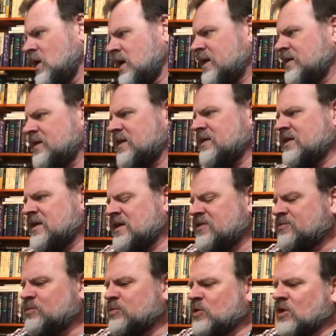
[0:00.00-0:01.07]
And then this
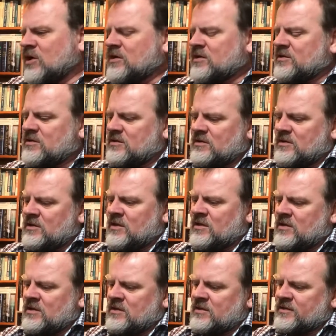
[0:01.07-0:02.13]
book,
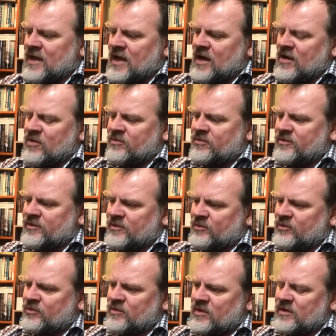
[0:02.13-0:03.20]
now,
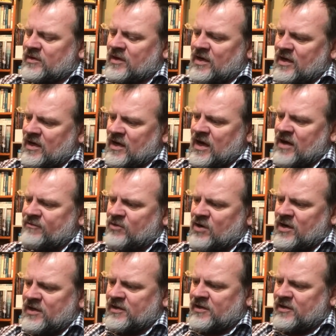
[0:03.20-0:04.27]
I've
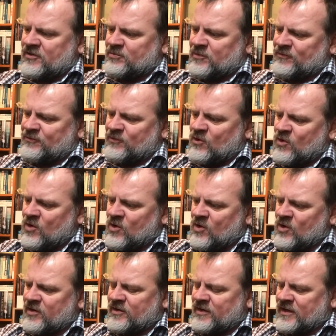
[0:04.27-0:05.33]
run into this
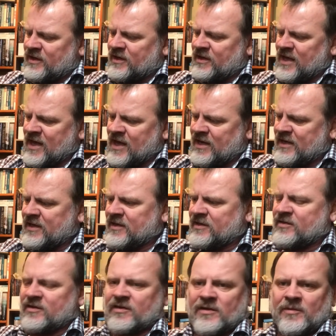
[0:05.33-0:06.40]
before and added it
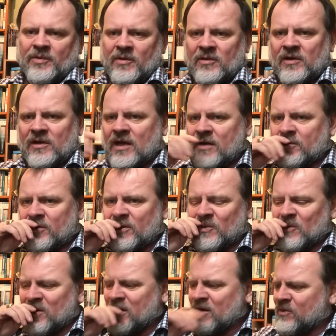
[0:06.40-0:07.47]
to the public library
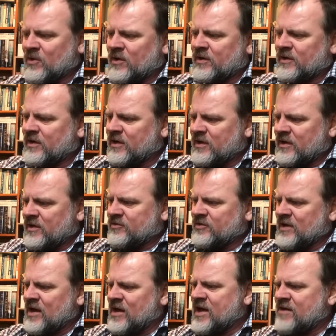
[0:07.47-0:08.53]
where I work, so
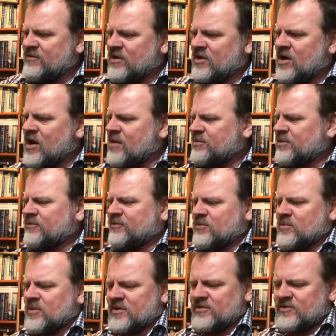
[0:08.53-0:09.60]
now I have a copy for
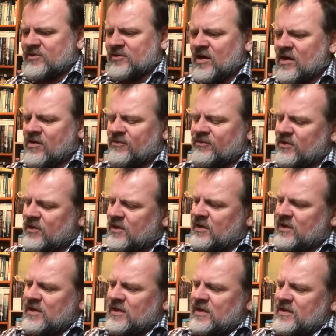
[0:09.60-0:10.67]
myself.
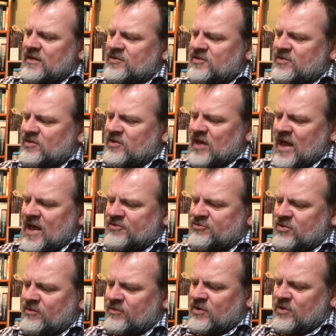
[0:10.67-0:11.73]
This is The Last
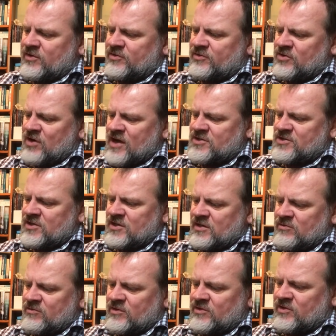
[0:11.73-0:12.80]
Traverse, Tragedy
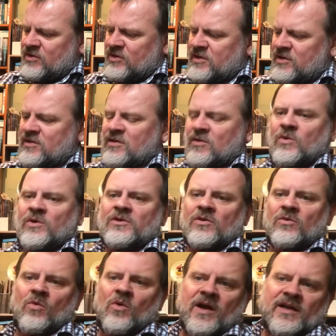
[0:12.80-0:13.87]
and Resilient in the Winter
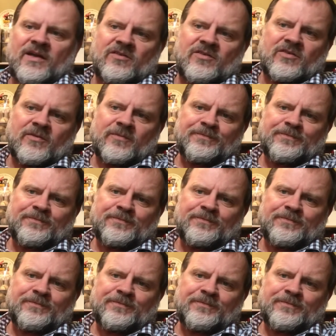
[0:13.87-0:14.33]
Whites,